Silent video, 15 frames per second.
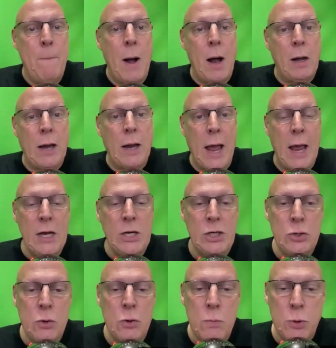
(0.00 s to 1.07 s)
But
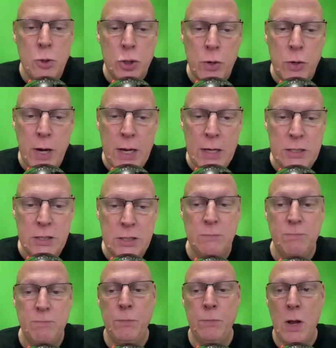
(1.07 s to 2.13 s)
as you're
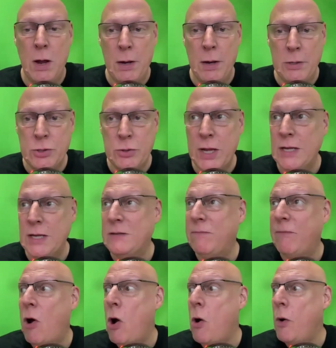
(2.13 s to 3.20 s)

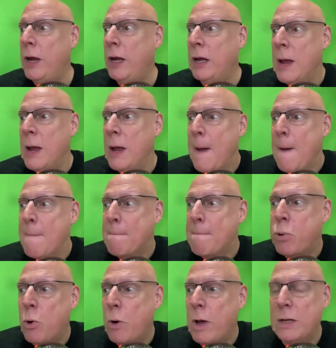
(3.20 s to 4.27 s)
transferring
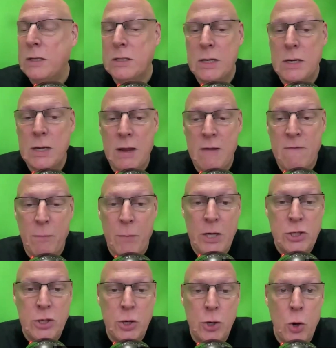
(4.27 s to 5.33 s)
product and
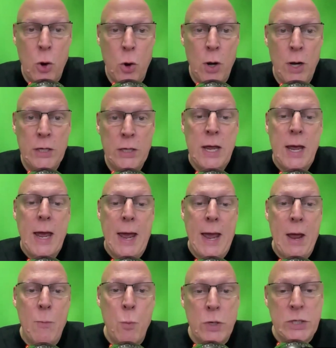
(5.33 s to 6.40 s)
information and knowledge,
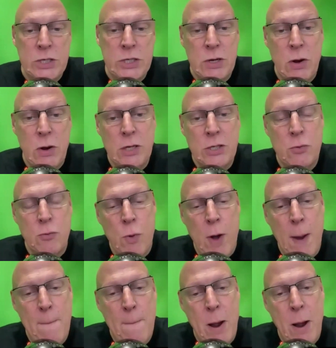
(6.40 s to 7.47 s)
and we're starting to
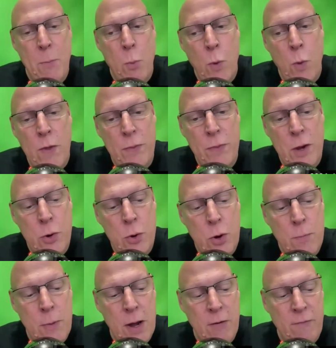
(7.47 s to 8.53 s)
ramp up with the
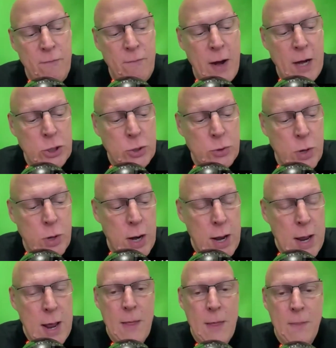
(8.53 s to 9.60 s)
new
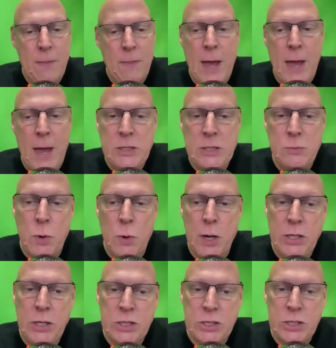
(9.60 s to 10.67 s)
manufacturer, that is where you